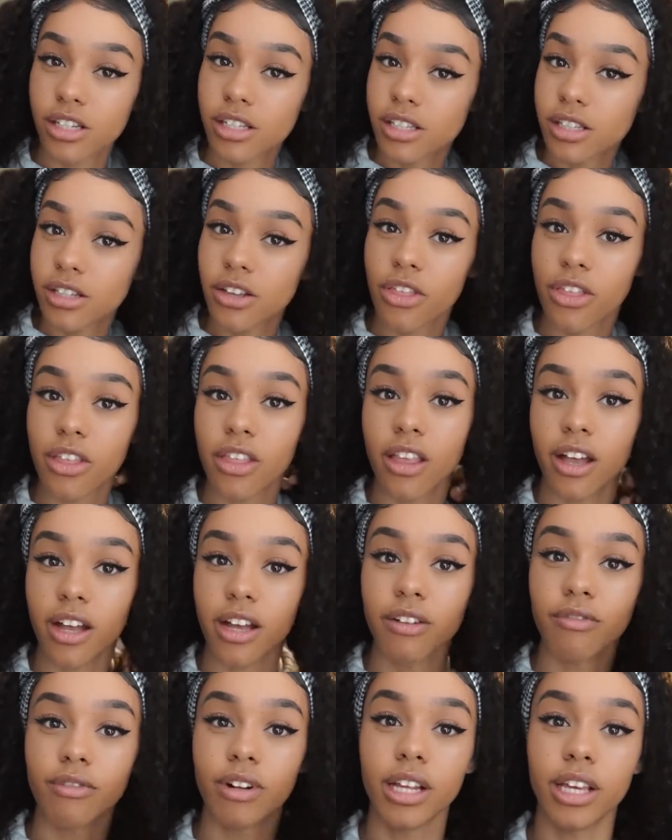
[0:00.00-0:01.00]
just nothing
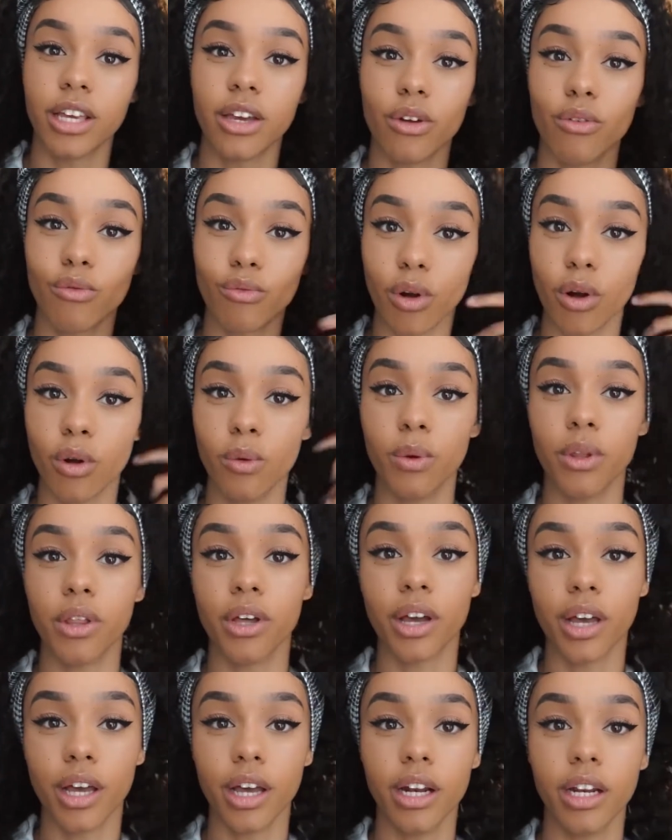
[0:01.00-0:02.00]
that can really go wrong with
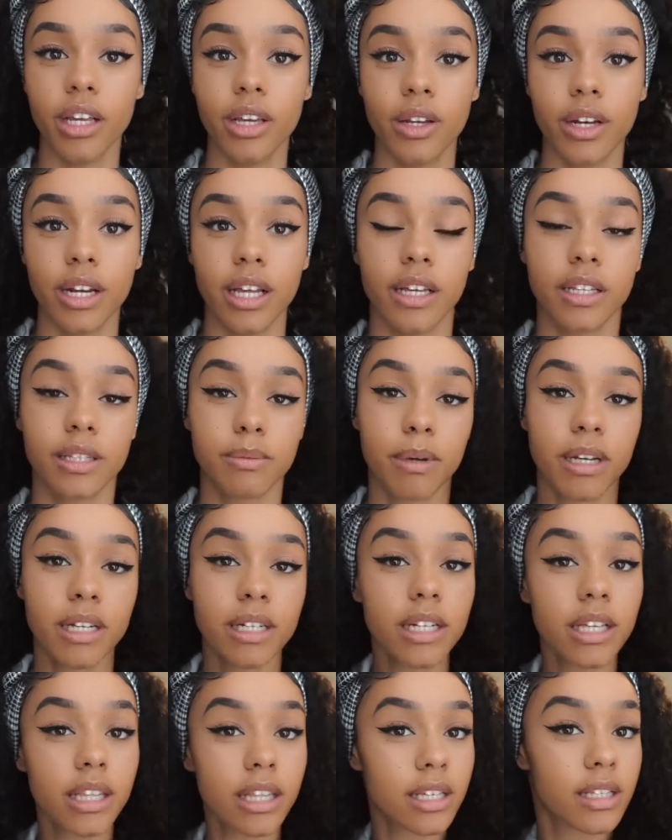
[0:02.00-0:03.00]
a curly unit
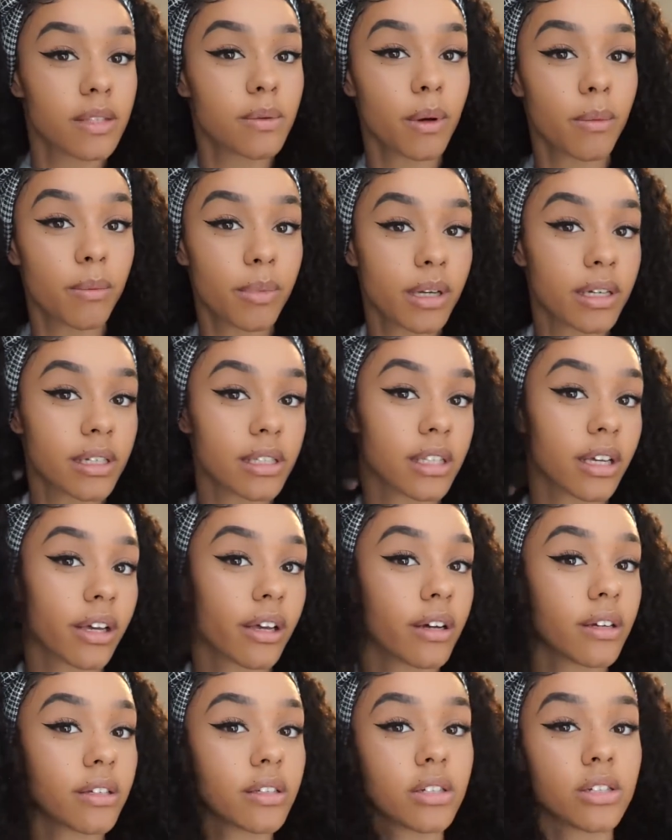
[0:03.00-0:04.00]
especially this one because the
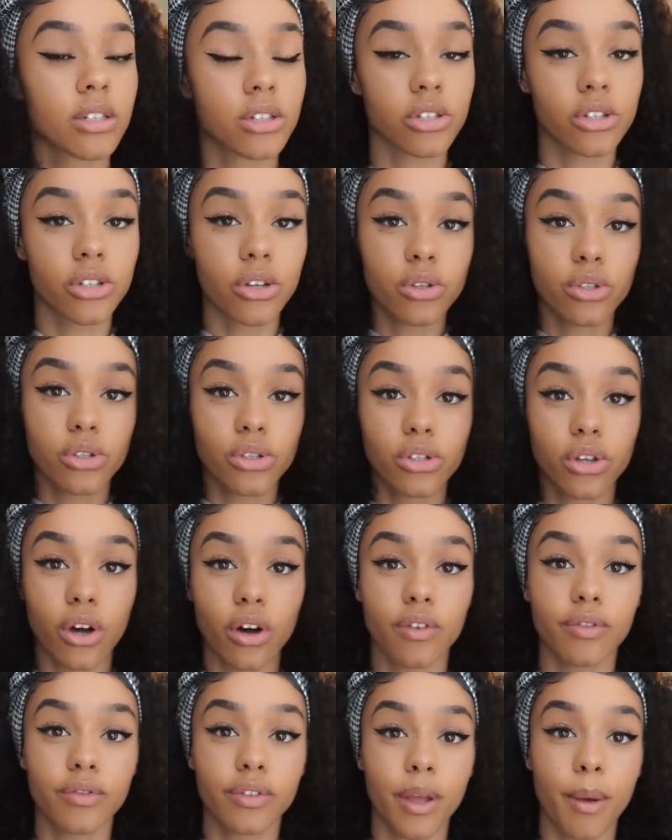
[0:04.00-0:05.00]
curls are just so
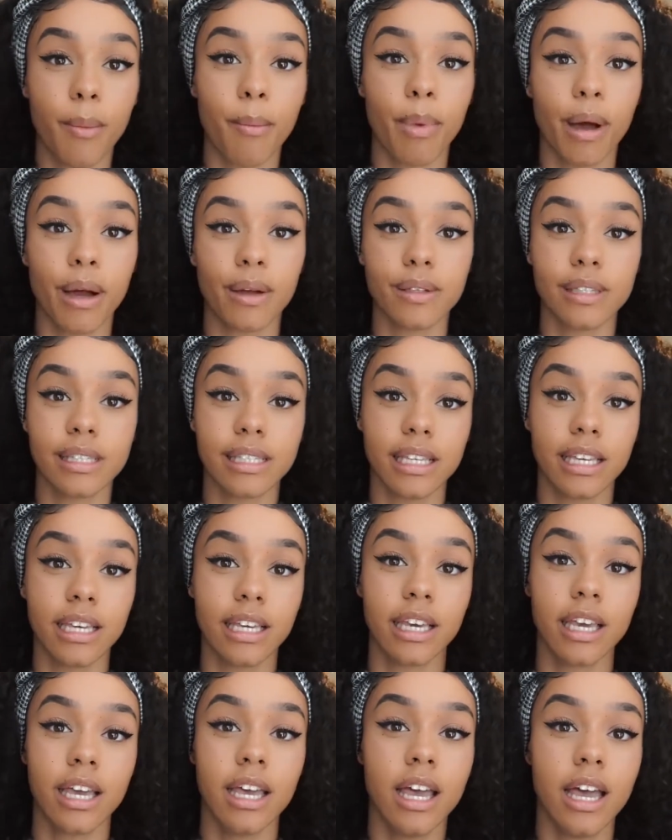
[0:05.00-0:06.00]
soft and
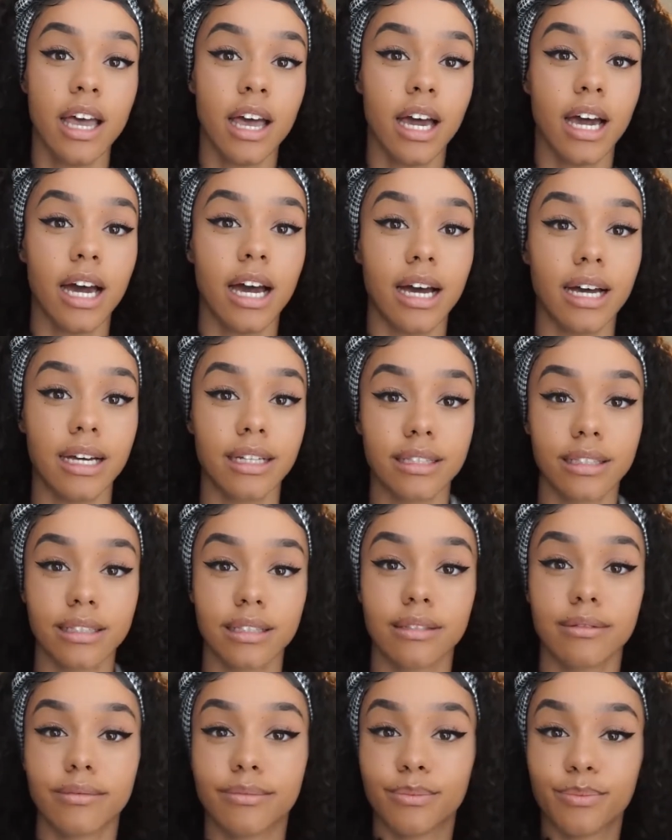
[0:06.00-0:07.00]
bouncy
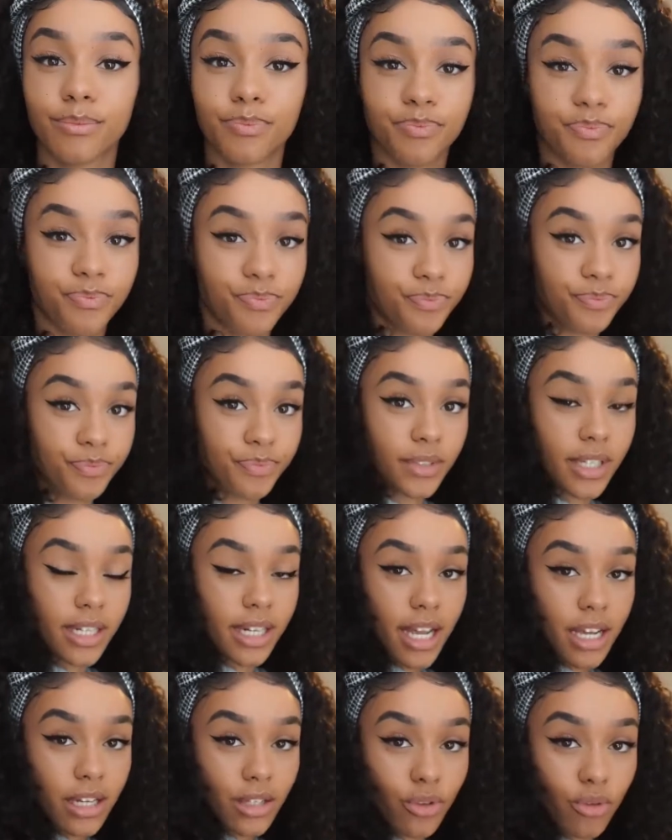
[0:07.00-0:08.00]
and
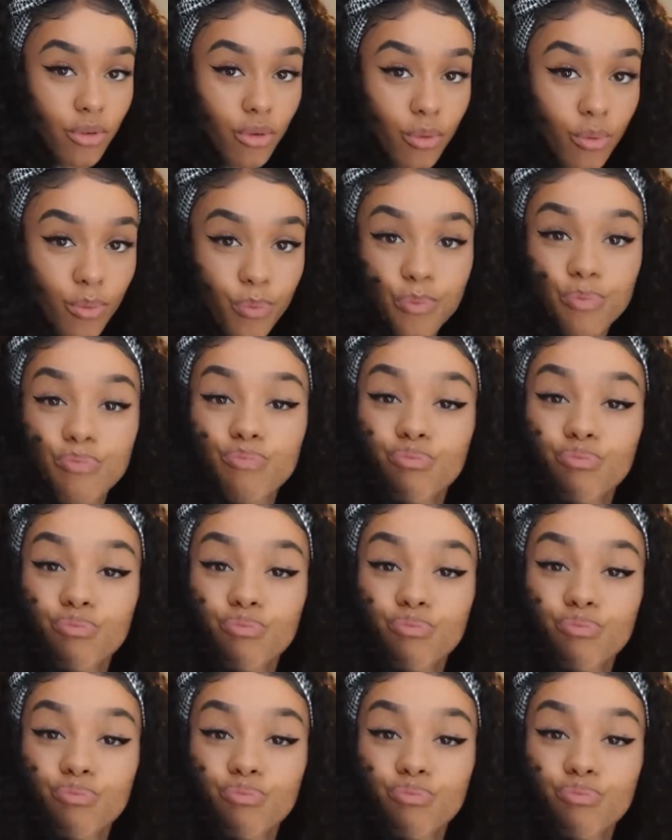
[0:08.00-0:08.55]
natural